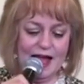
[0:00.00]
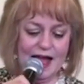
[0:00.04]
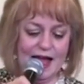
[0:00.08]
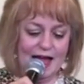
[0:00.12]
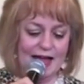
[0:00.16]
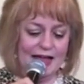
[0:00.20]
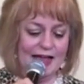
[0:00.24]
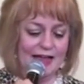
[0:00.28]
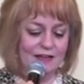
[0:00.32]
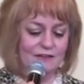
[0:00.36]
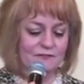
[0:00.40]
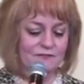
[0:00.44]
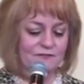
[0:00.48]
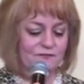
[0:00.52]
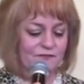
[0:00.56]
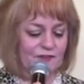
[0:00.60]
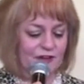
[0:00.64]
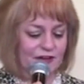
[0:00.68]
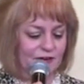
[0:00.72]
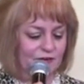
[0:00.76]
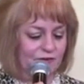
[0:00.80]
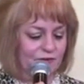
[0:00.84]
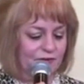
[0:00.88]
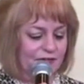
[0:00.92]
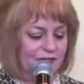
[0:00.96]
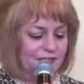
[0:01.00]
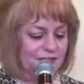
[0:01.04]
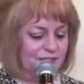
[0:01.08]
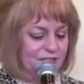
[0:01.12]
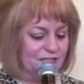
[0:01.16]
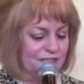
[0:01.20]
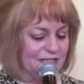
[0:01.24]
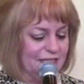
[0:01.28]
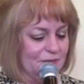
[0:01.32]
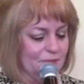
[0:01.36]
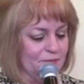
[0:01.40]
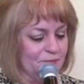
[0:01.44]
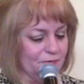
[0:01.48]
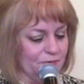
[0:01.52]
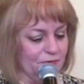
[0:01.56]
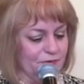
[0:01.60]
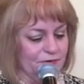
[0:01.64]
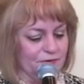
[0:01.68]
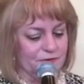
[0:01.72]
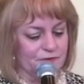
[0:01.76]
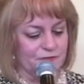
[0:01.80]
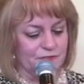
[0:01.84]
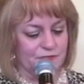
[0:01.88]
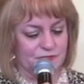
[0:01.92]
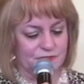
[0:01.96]
I have very deep
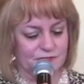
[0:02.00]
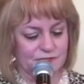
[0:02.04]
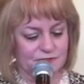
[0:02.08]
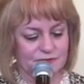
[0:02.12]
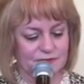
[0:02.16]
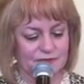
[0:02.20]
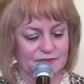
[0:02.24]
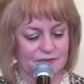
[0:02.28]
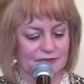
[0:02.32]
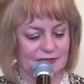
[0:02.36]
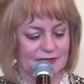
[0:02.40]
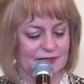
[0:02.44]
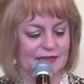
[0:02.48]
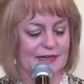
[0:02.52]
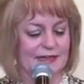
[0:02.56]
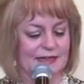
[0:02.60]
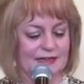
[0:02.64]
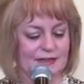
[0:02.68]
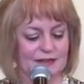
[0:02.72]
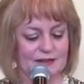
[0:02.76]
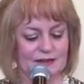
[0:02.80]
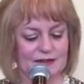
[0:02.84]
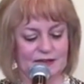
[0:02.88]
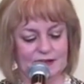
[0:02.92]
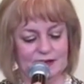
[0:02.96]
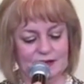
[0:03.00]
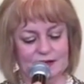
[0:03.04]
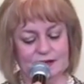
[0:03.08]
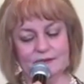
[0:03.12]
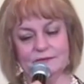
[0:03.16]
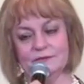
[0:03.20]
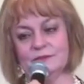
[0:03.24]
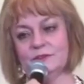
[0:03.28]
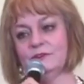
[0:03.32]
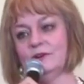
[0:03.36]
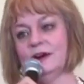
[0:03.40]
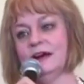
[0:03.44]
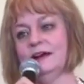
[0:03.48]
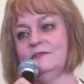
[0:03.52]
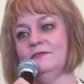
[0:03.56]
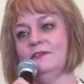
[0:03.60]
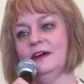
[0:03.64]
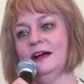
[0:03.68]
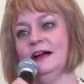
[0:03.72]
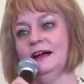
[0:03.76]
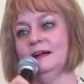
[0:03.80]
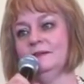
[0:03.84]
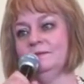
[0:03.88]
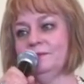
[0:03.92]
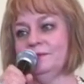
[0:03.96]
roots in
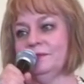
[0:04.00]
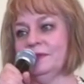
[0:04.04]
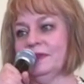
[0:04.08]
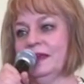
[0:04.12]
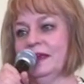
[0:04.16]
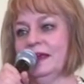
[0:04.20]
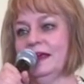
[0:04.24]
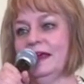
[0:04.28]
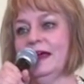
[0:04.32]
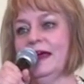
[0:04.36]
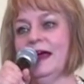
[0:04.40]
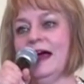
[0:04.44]
Grapevine.